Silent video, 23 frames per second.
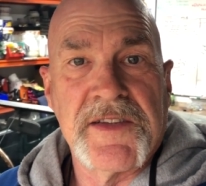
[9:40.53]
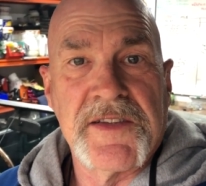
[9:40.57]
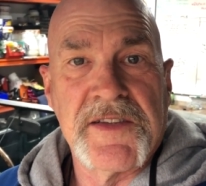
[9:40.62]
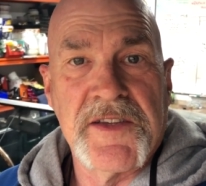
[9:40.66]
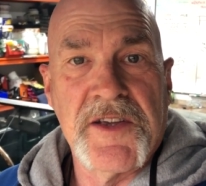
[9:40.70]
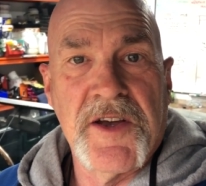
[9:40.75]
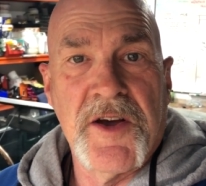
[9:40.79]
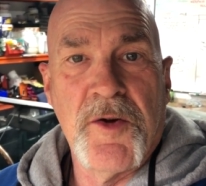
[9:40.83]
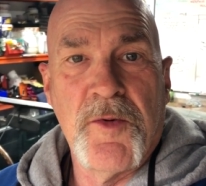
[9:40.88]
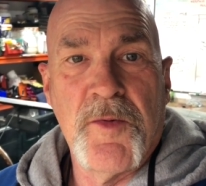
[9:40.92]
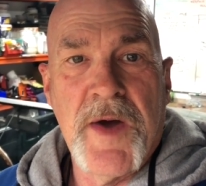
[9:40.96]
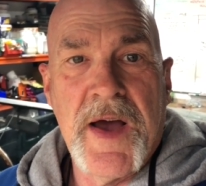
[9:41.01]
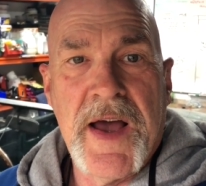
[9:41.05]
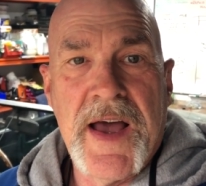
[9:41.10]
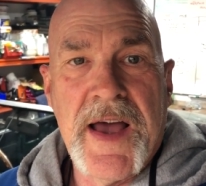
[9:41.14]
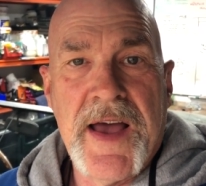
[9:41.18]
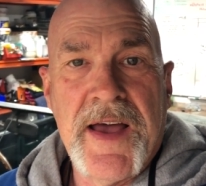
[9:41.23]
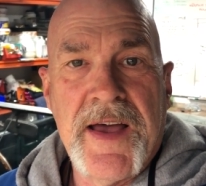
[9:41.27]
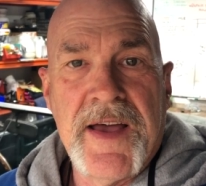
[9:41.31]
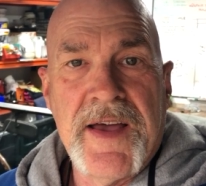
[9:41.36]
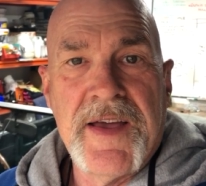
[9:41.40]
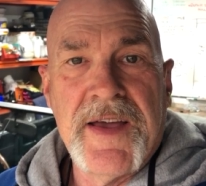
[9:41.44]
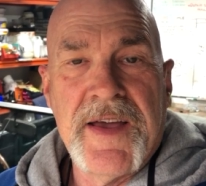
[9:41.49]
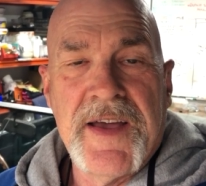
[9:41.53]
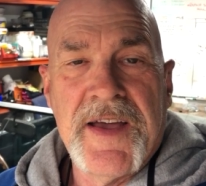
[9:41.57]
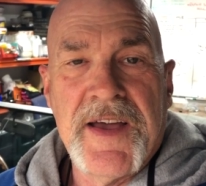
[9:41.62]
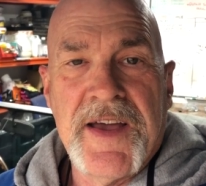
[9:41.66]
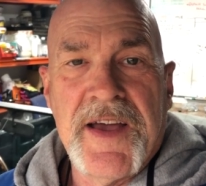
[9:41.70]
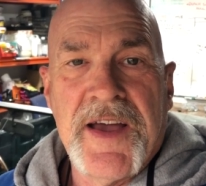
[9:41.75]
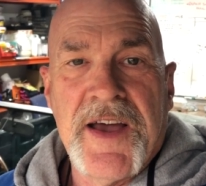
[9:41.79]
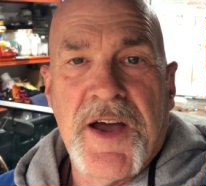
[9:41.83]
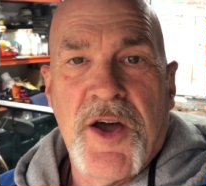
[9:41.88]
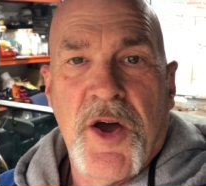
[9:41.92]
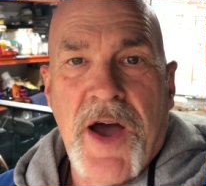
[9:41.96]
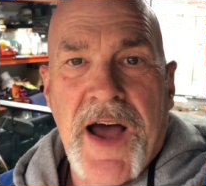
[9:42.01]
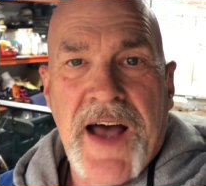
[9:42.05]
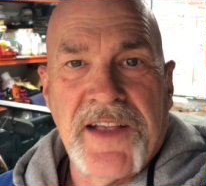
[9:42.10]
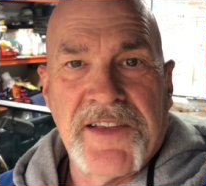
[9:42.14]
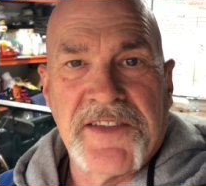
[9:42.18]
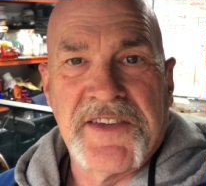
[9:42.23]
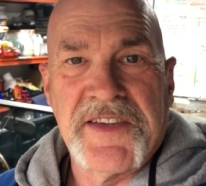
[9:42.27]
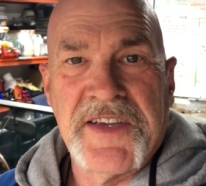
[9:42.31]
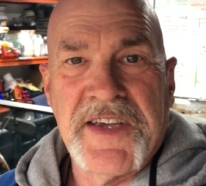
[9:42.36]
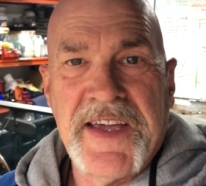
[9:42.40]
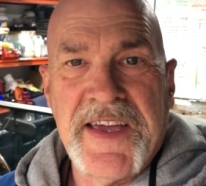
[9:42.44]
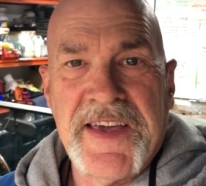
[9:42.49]
So I'll
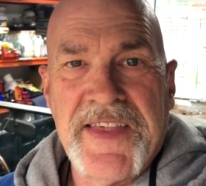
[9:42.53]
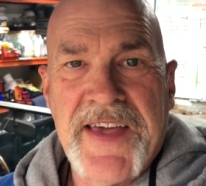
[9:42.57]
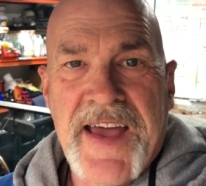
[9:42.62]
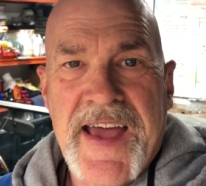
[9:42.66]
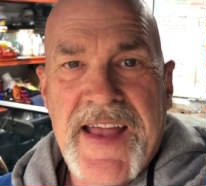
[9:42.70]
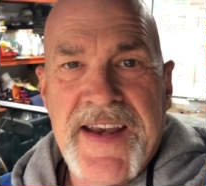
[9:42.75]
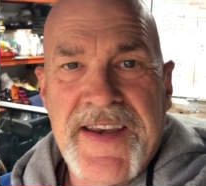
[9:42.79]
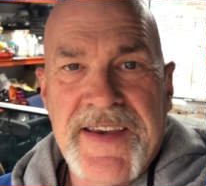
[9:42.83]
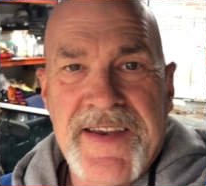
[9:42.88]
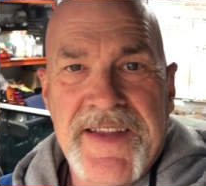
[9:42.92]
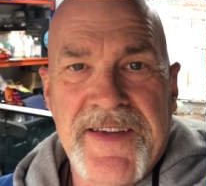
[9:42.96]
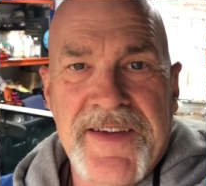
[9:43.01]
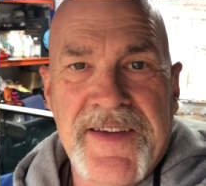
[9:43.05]
see you then.